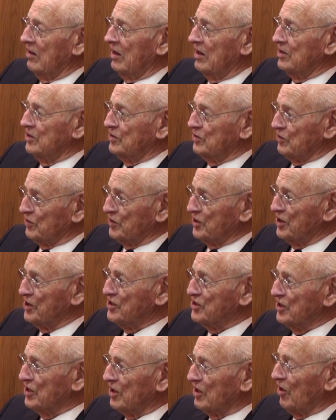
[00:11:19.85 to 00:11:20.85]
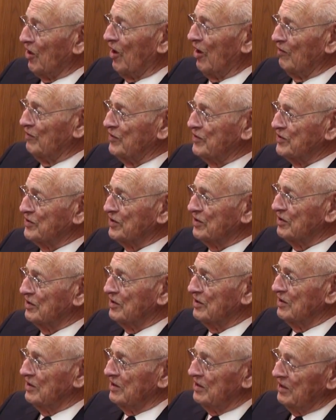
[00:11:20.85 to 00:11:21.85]
a strategic officer
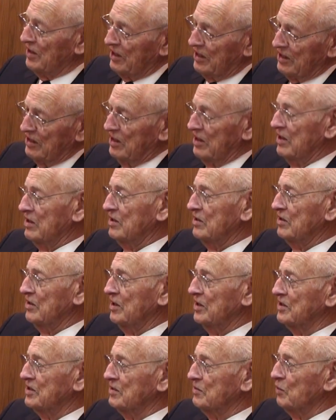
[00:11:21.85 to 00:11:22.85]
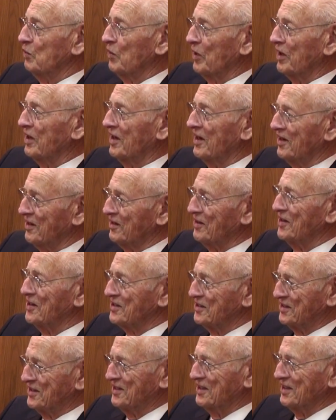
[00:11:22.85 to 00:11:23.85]
under his wing, under
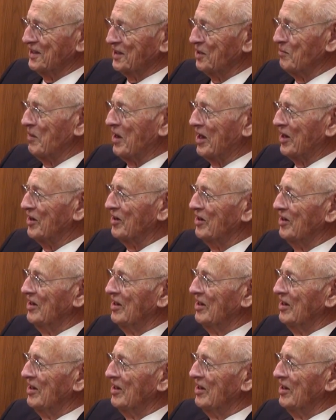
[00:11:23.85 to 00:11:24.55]
his command,